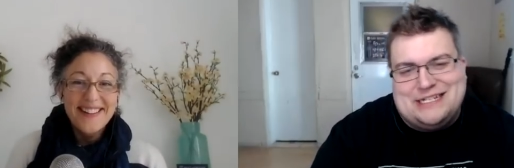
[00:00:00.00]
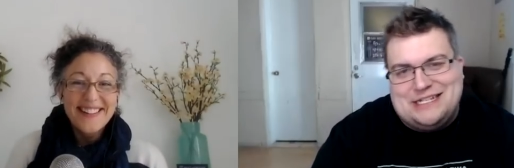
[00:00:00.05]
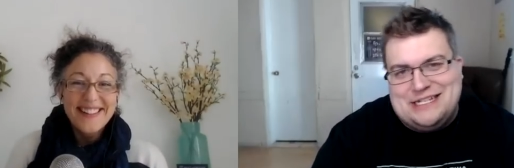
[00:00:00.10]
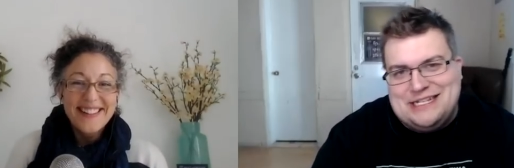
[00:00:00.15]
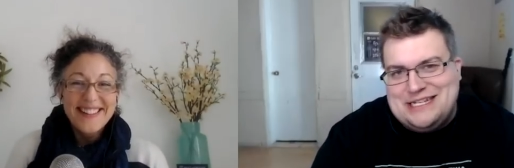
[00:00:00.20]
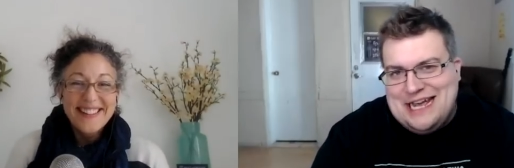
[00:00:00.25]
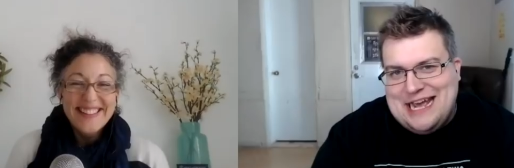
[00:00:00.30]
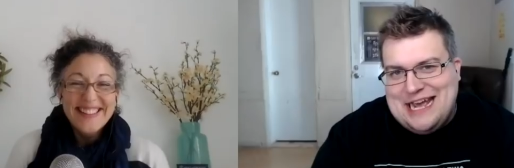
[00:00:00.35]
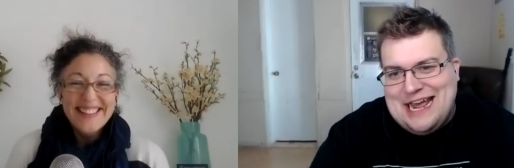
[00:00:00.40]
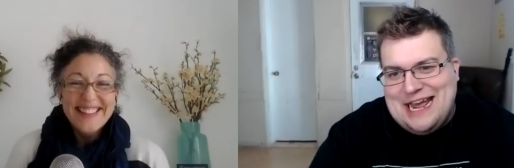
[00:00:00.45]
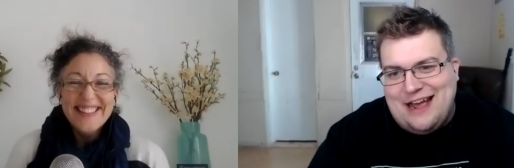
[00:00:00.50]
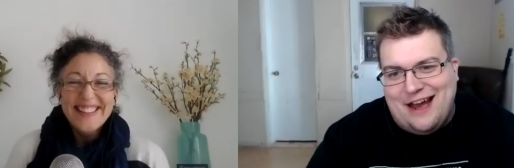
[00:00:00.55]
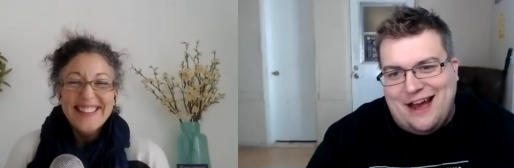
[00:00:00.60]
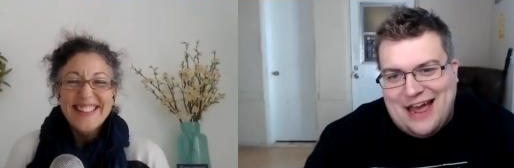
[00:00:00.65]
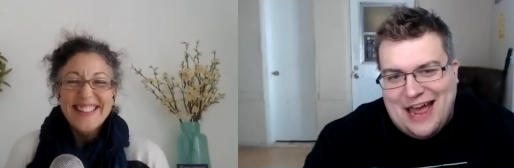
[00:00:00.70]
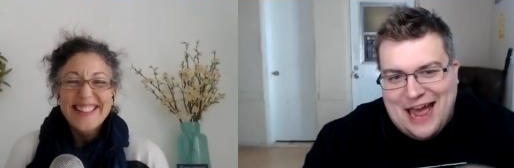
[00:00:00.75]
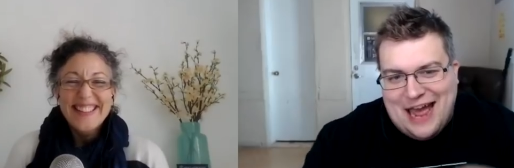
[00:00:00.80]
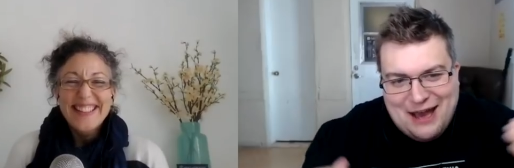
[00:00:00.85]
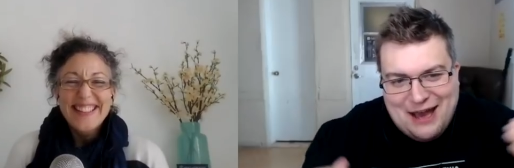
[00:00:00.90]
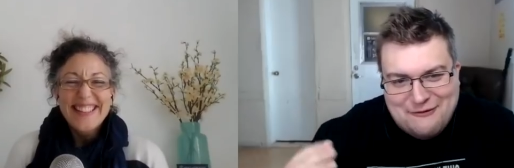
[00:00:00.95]
Speaker 1: Today
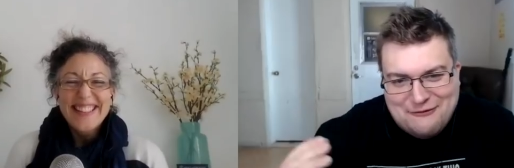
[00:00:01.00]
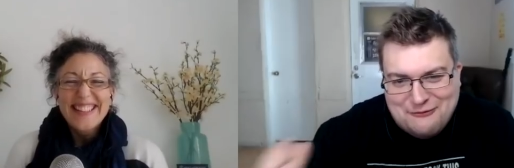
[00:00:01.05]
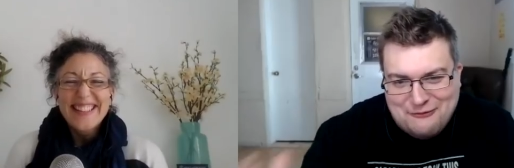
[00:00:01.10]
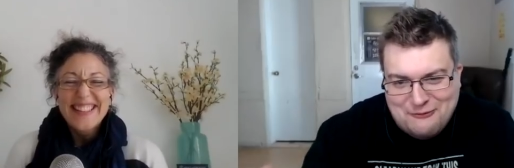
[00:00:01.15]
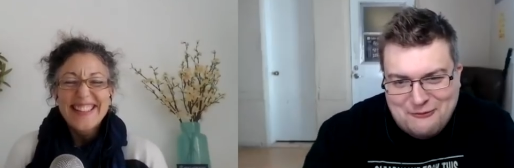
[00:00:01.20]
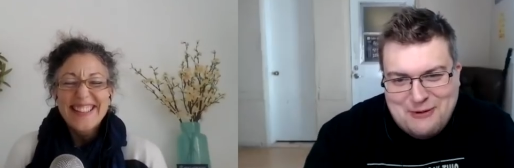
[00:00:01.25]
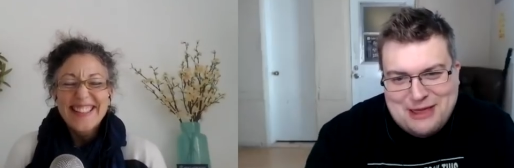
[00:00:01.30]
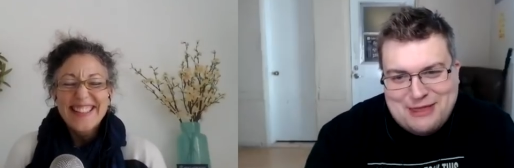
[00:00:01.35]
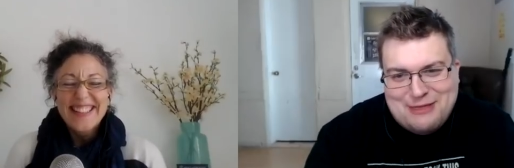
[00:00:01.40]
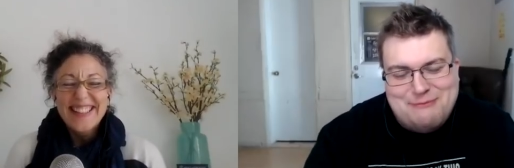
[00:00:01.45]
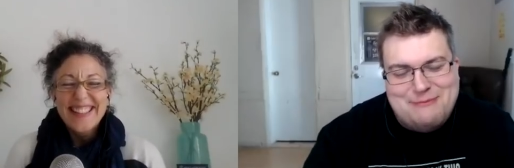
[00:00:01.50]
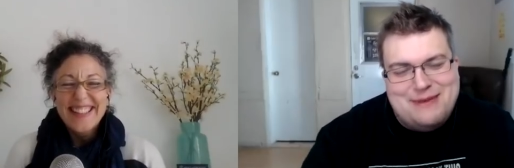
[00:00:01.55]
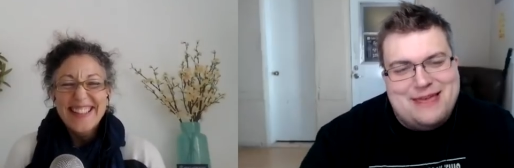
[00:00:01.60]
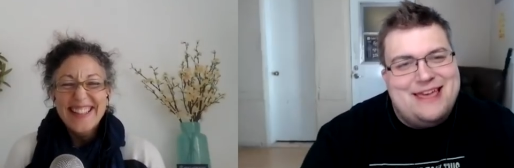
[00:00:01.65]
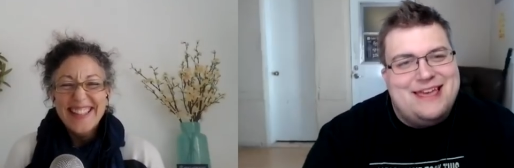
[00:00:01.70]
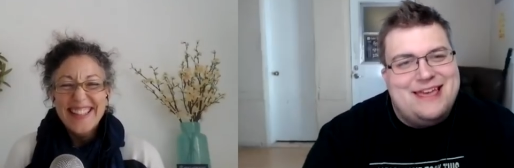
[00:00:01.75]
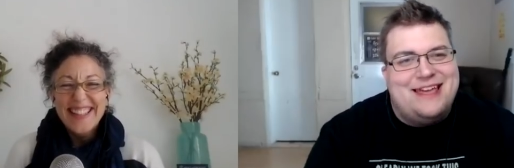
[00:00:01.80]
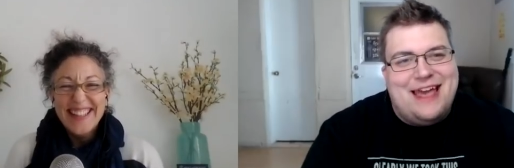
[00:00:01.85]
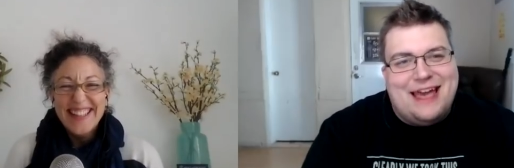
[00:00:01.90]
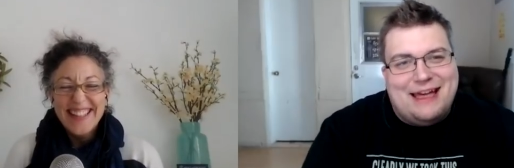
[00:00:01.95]
I have with
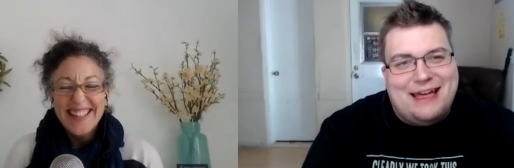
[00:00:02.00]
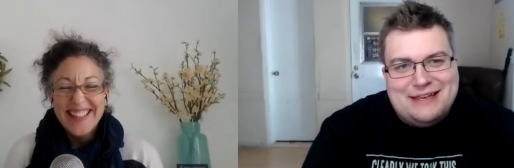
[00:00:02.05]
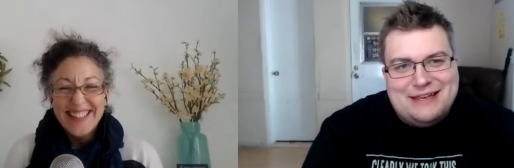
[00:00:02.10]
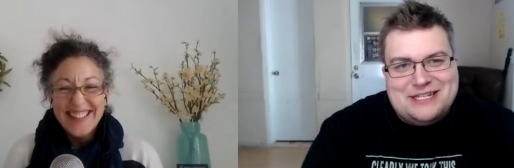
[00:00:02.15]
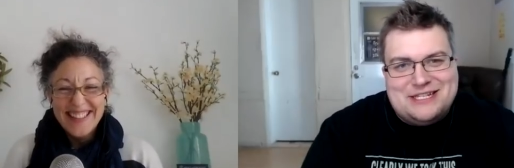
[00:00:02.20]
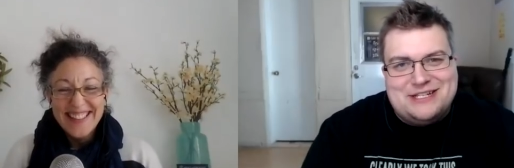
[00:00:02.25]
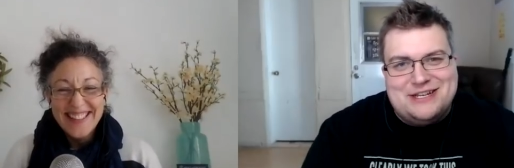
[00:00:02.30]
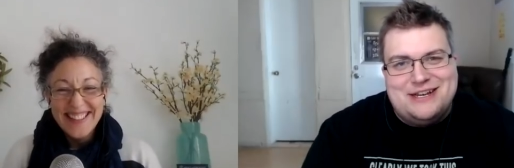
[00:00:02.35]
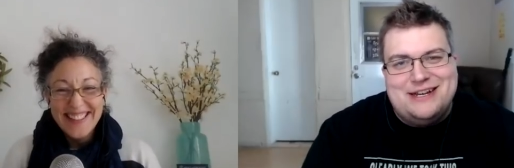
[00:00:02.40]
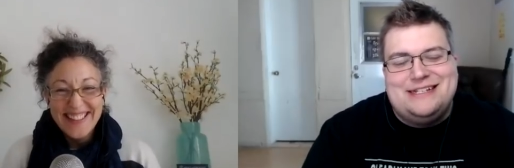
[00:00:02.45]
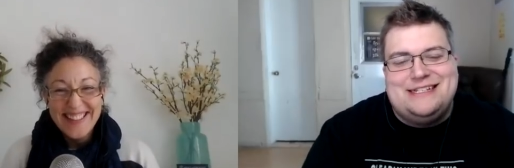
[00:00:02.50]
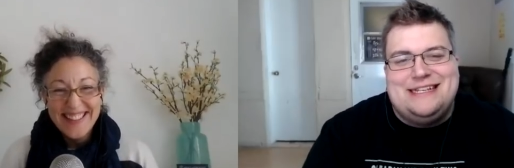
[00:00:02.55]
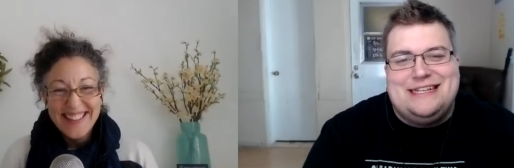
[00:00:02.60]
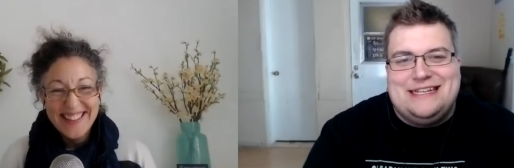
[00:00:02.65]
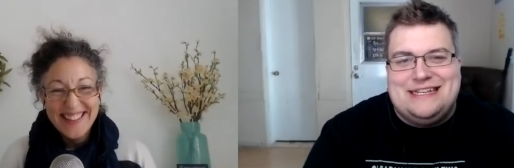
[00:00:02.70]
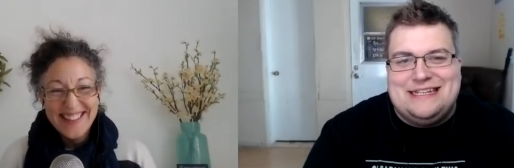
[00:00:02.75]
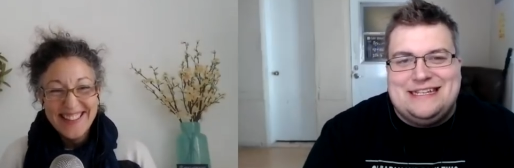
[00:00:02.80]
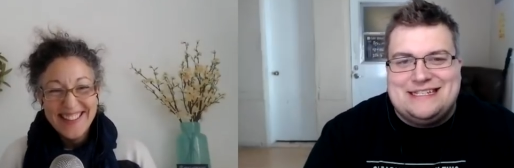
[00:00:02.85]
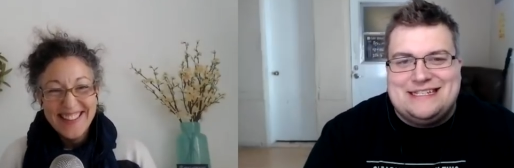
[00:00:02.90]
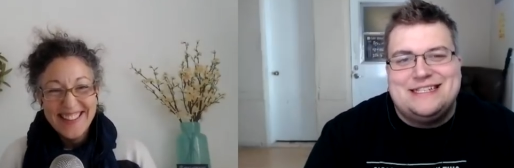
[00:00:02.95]
me Kelly
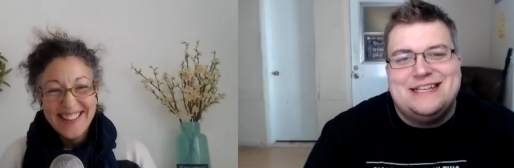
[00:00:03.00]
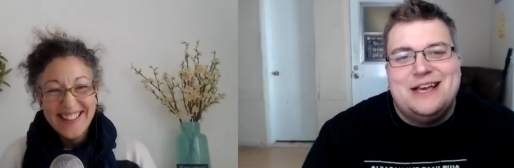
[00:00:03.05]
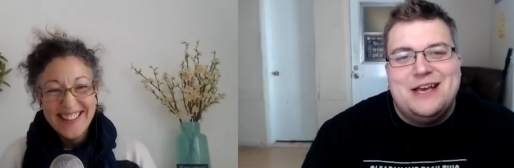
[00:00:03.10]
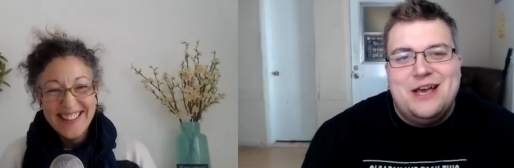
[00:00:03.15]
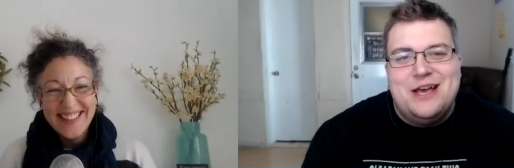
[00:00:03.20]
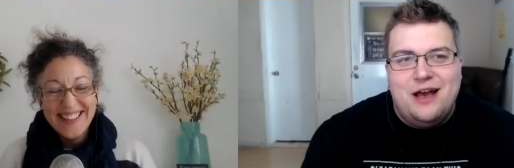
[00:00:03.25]
Surtees.